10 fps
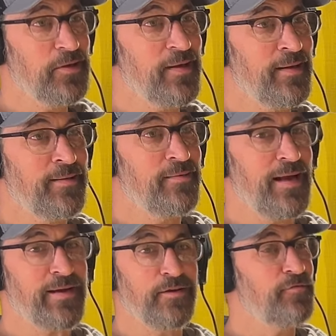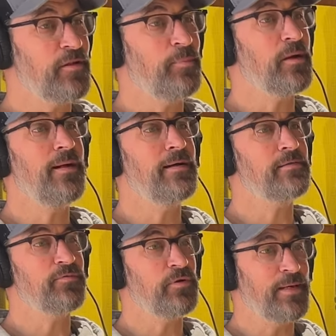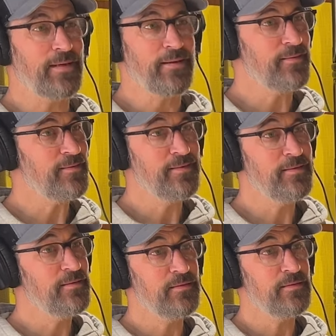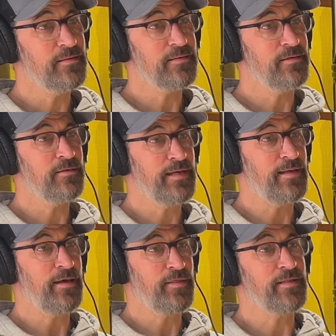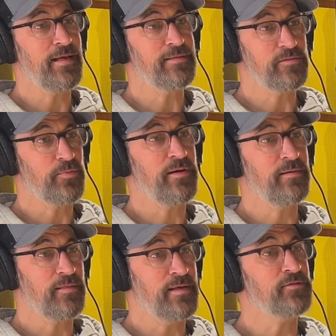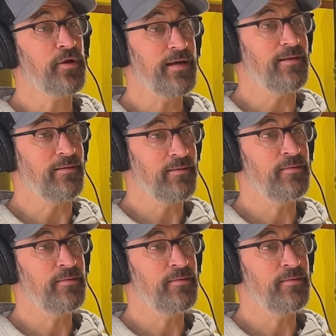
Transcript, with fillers: and I could fill up a class every weekend. You know, that I think that's where things are heading.